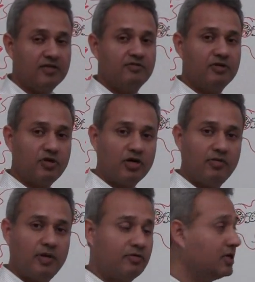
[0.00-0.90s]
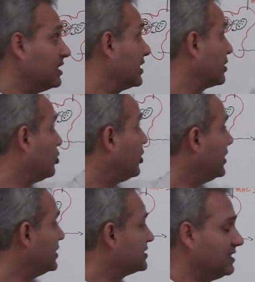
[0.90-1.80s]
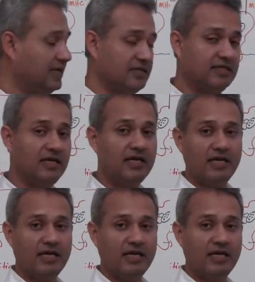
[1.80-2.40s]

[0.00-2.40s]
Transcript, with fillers: So we'll talk about it, that acquired cells